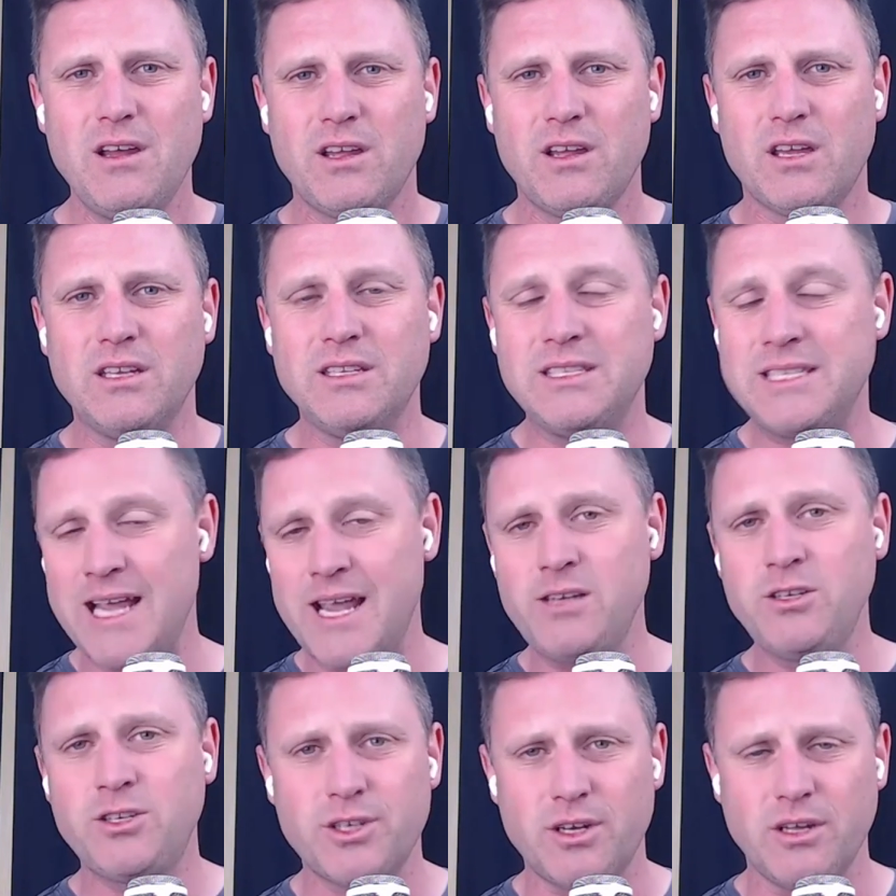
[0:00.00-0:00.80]

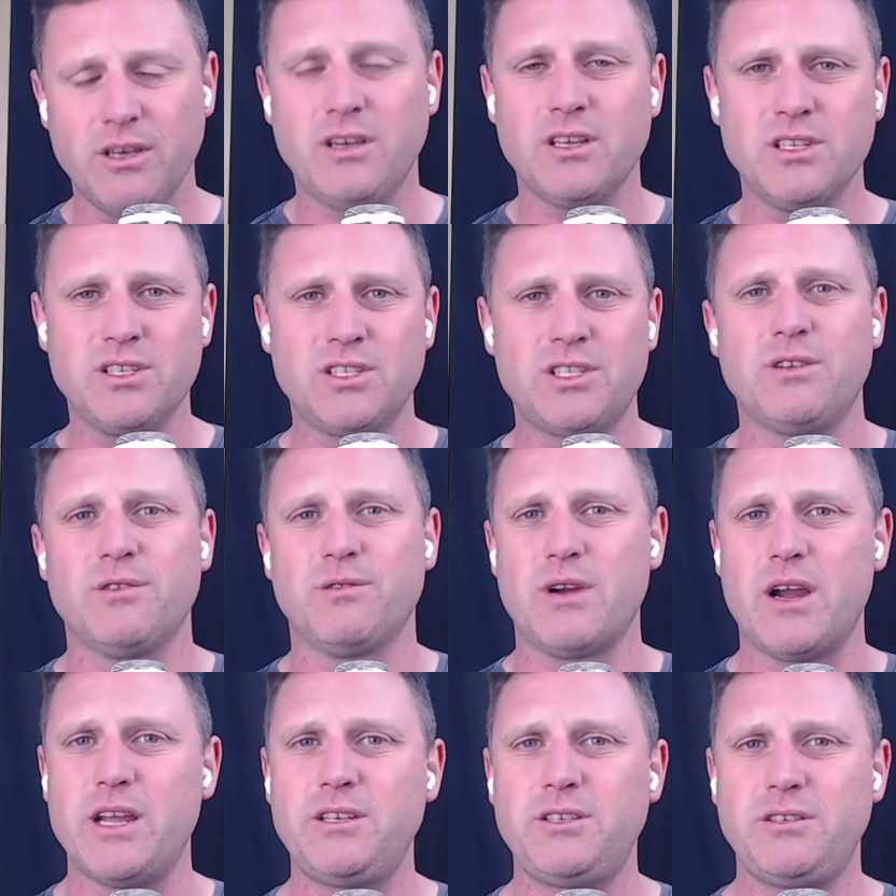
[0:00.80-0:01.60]
contention and
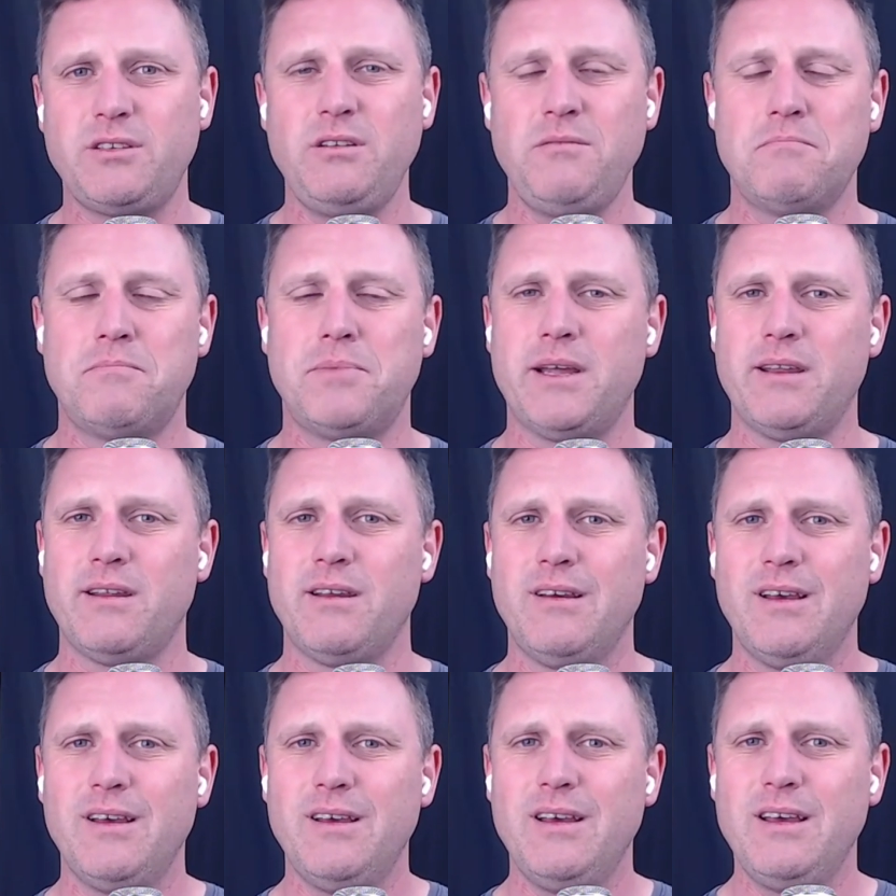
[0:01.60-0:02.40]
consideration. But
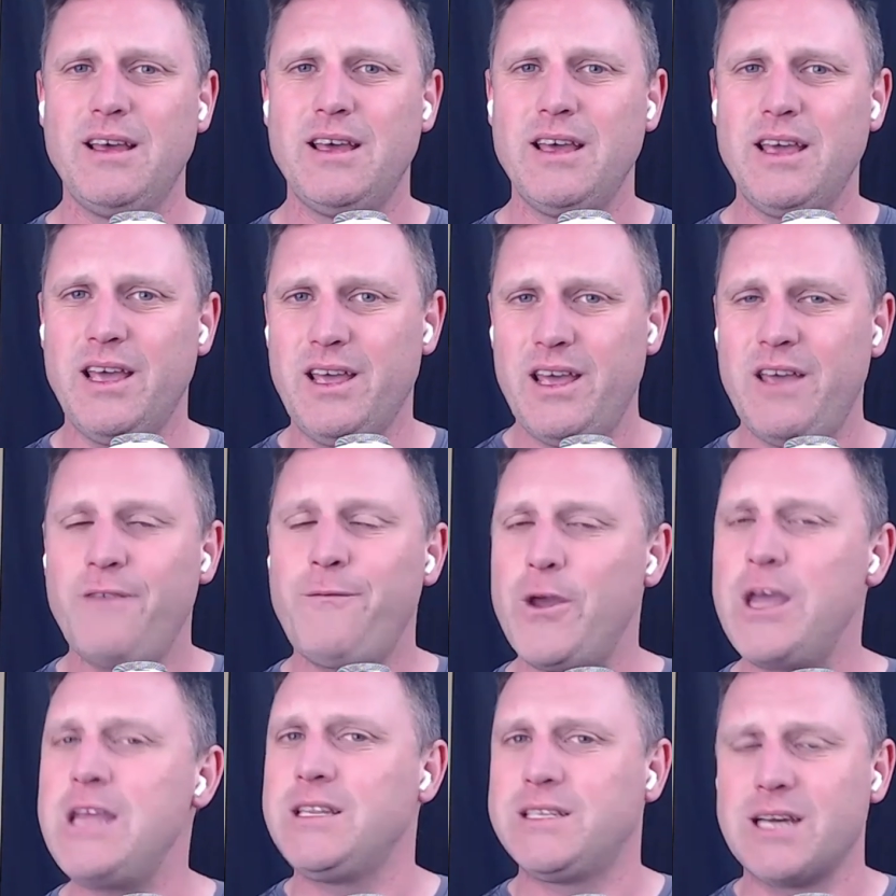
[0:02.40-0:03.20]

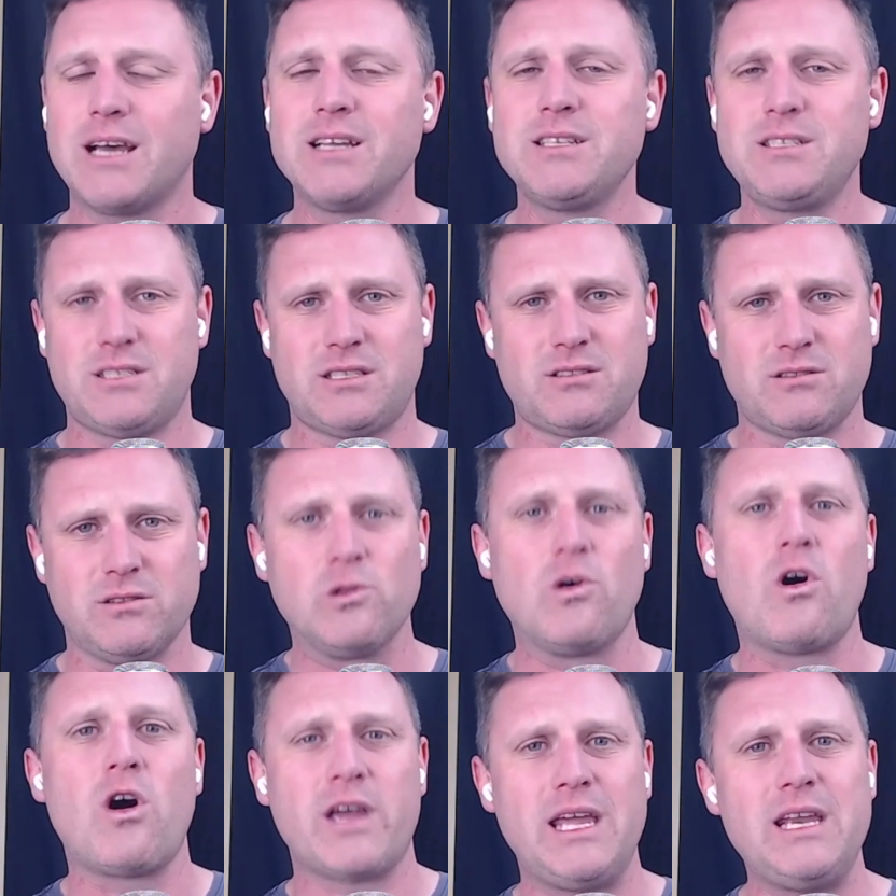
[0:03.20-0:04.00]
if he does
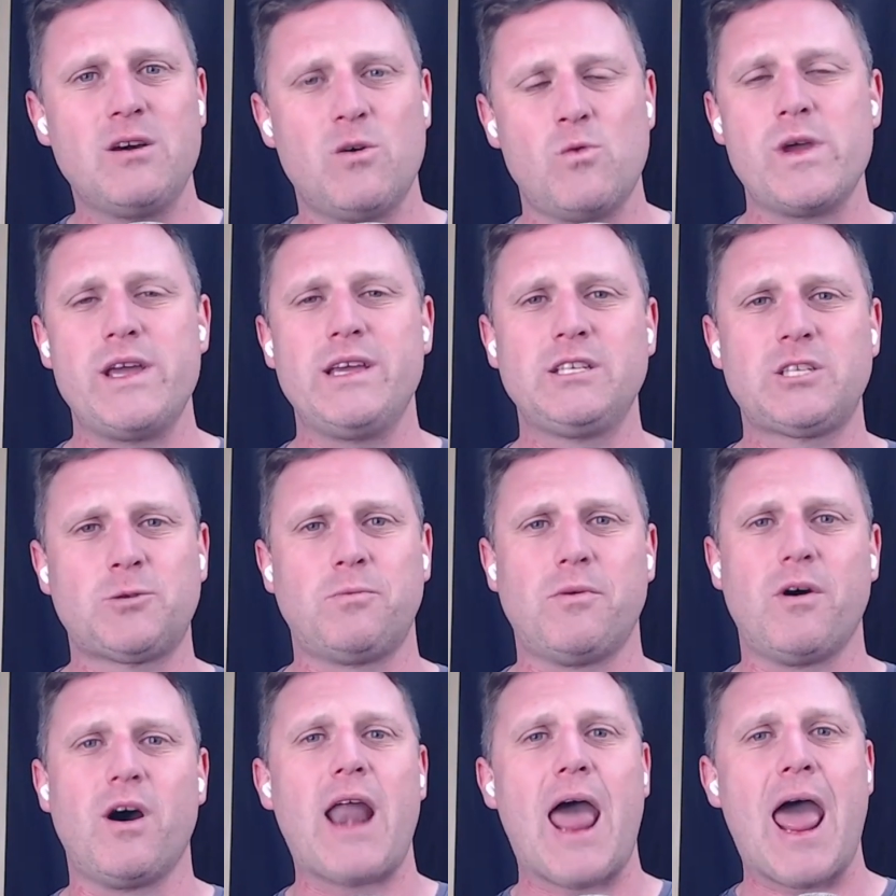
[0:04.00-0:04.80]
lock in a wing
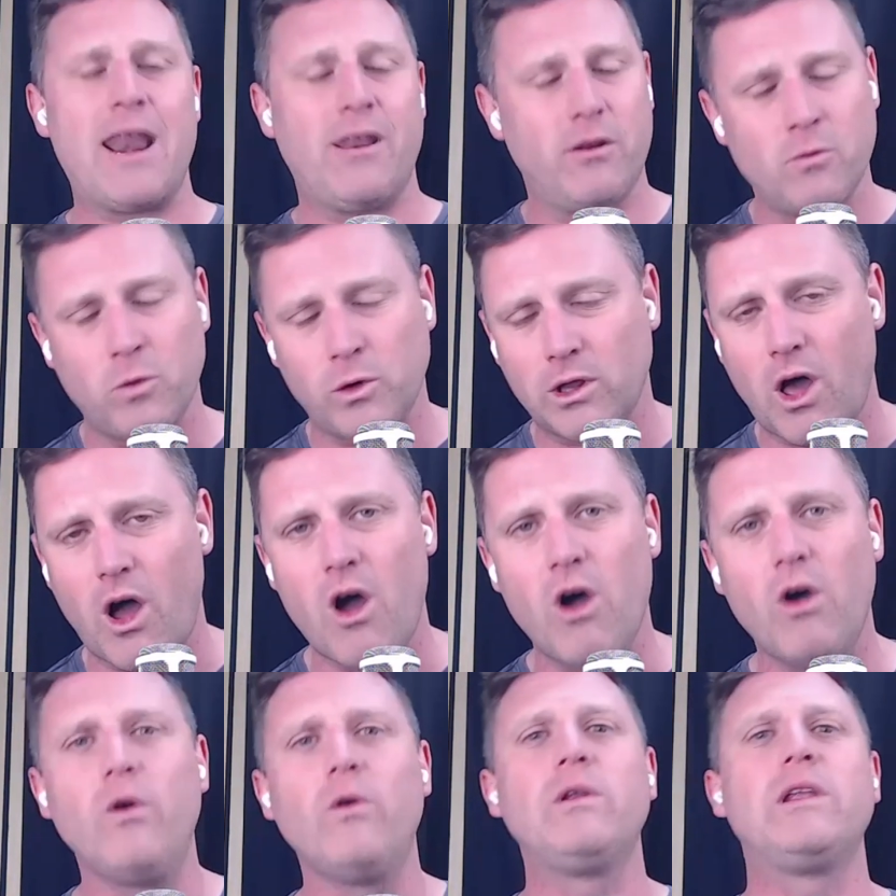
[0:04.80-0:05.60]
spot, and it will
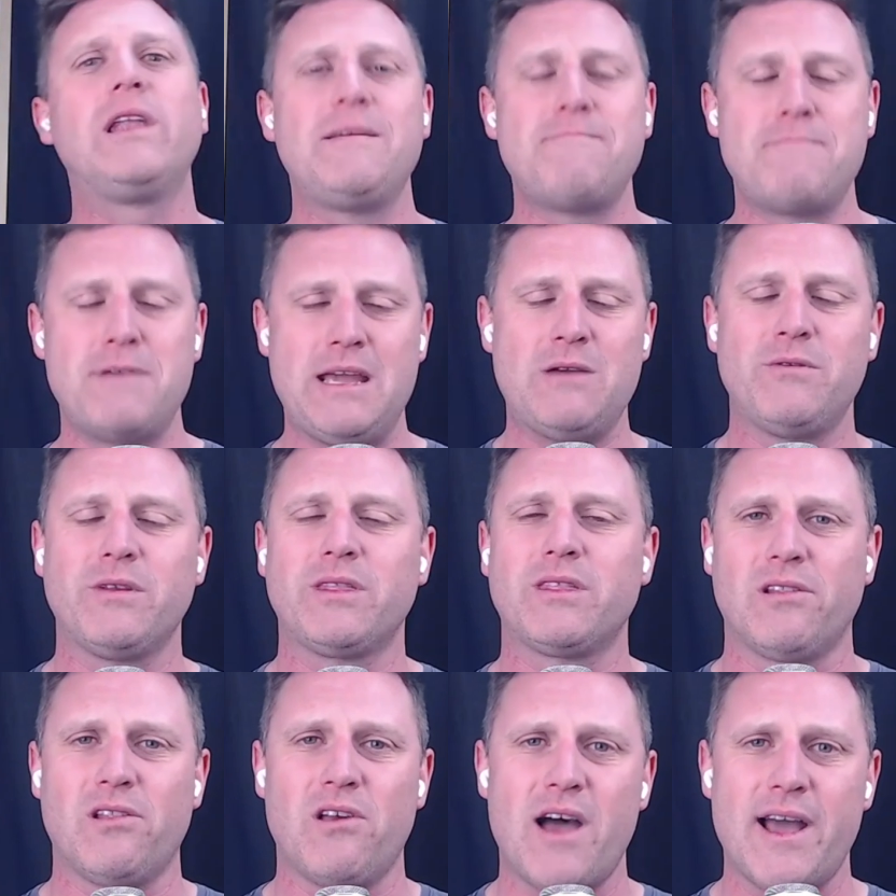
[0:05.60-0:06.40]
only be
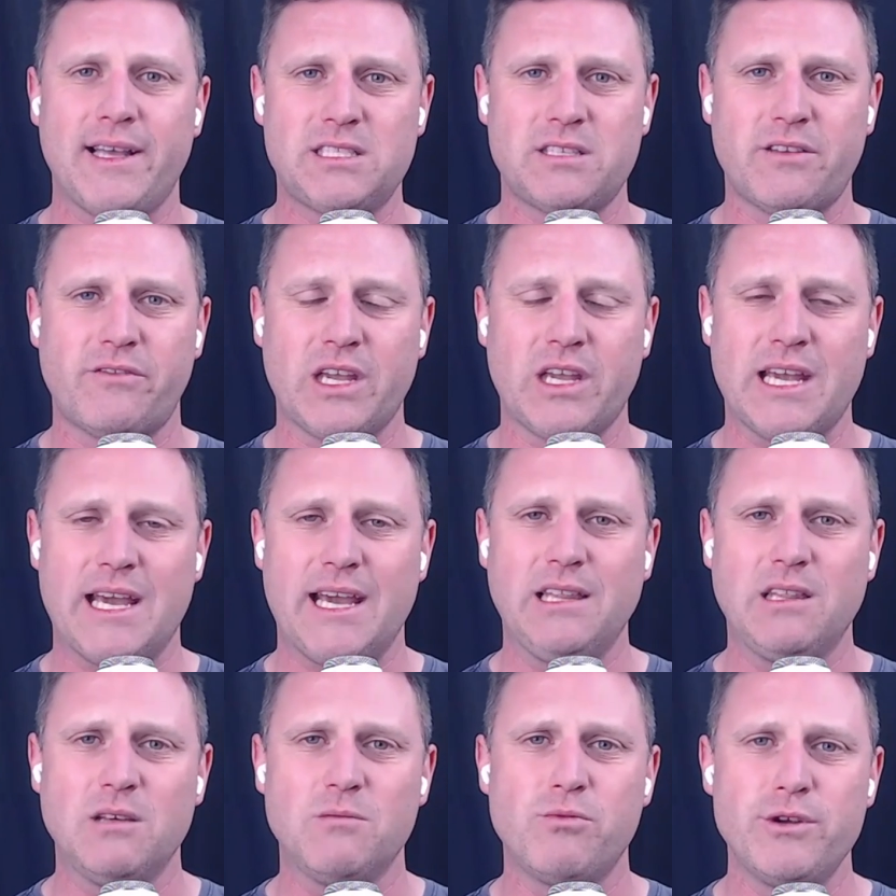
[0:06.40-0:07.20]
with the likes of a
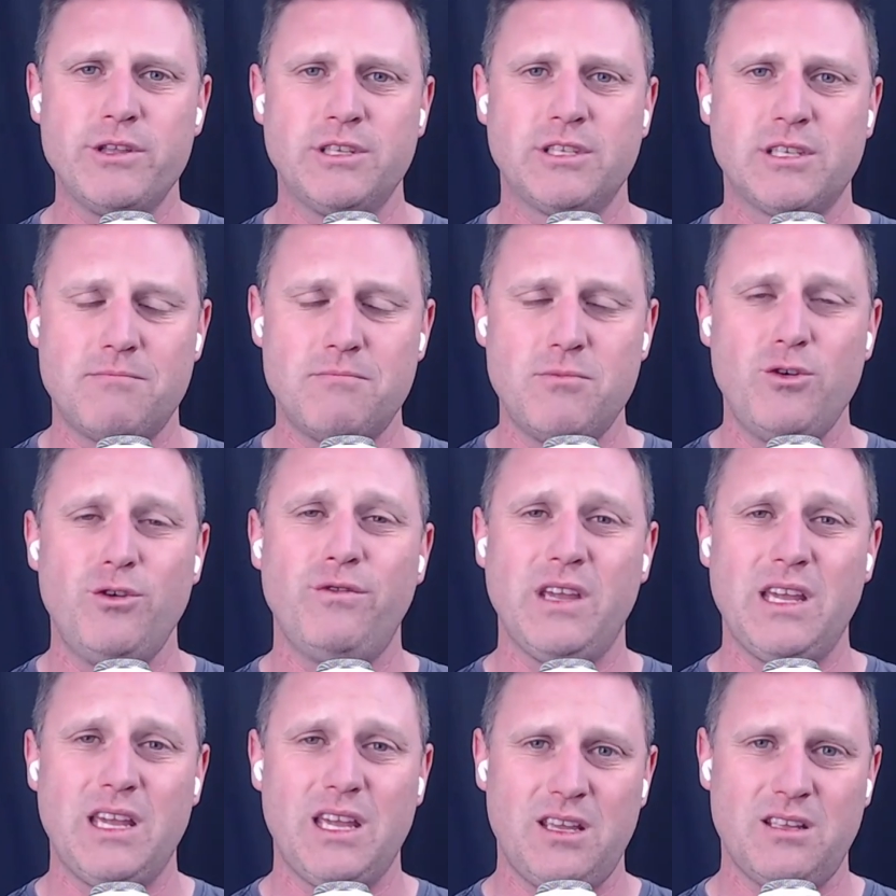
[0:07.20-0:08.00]
Caleb Windsor
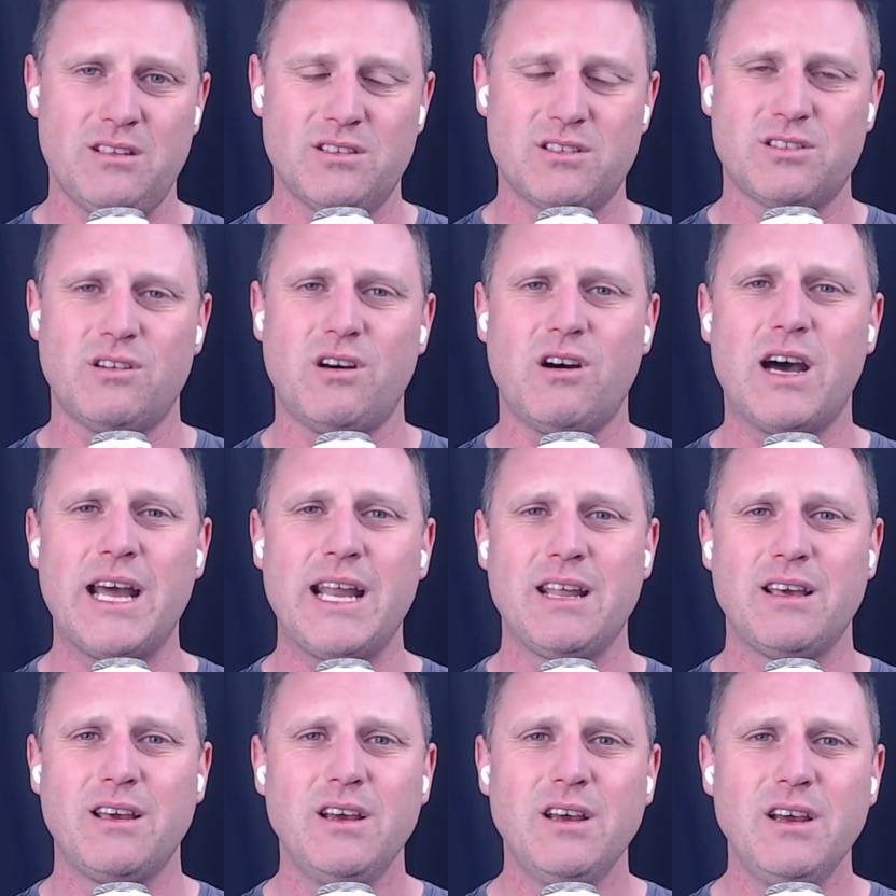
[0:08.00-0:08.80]
moving inside,